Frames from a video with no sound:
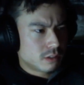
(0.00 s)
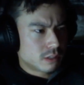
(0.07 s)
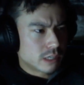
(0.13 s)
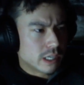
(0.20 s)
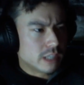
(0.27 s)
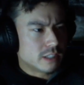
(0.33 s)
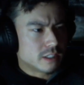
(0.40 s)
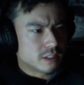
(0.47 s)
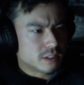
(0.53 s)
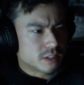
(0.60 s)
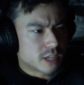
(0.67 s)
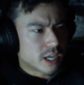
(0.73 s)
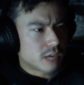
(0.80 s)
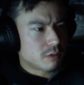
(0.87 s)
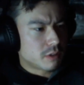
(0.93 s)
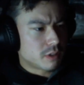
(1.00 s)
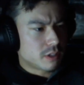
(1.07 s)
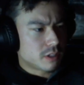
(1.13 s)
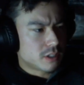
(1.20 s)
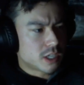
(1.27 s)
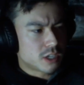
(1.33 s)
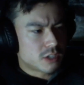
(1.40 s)
kind of designed with the
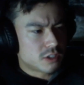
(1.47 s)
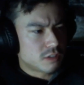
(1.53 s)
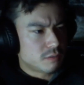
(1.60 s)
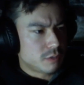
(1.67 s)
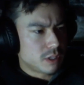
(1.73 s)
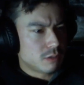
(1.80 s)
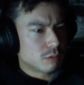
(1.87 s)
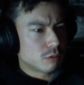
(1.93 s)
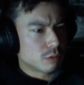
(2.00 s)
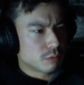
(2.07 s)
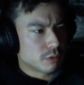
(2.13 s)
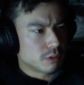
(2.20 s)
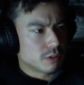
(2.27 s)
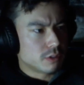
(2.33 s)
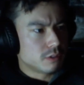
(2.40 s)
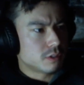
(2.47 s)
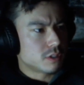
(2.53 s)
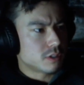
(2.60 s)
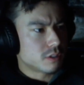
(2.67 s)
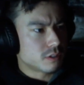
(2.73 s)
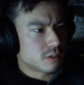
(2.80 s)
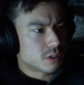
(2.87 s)
intention of being more
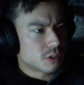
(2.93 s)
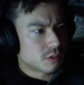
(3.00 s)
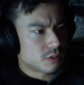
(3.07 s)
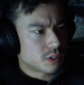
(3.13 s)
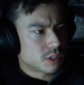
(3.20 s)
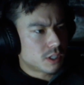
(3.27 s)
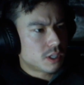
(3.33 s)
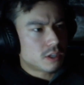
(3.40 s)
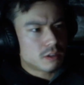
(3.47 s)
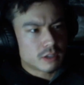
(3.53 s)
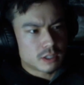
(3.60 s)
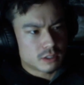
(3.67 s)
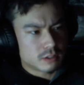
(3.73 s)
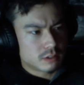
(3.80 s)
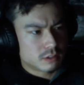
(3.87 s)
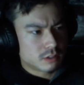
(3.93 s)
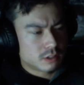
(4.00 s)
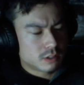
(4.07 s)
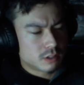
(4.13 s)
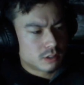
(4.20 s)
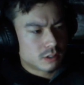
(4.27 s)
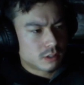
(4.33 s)
produced. So to hear it
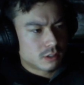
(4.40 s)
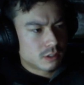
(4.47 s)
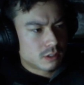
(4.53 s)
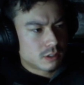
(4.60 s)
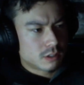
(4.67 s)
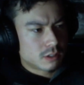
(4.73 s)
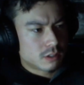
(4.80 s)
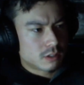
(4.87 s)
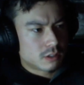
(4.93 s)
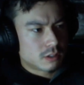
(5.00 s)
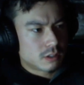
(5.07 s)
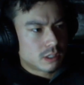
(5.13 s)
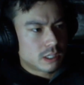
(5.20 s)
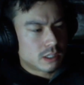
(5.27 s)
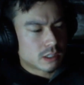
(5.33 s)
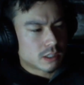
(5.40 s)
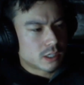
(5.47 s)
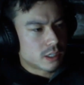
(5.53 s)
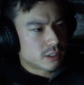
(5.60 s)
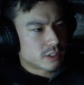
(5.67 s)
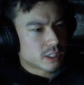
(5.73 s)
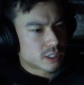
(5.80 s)
in a
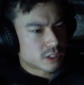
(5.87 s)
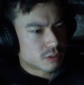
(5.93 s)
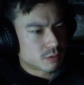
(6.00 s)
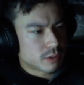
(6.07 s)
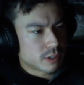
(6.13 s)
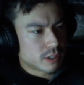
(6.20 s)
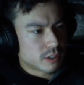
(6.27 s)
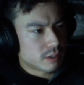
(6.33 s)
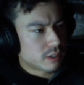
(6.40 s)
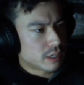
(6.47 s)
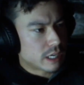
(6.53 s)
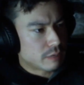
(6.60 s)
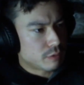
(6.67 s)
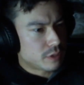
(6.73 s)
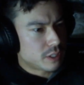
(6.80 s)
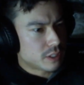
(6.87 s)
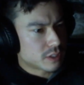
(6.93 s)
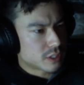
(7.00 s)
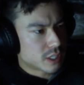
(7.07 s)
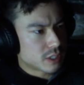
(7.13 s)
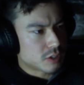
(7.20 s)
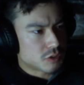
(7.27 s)
context where everything is
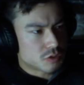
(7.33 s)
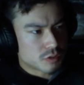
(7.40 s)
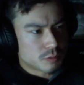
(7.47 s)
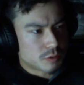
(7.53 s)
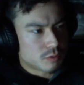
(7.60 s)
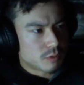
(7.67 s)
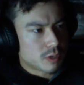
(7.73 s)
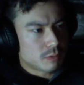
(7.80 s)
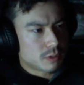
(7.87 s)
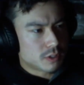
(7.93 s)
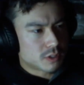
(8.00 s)
kind of stripped away, but the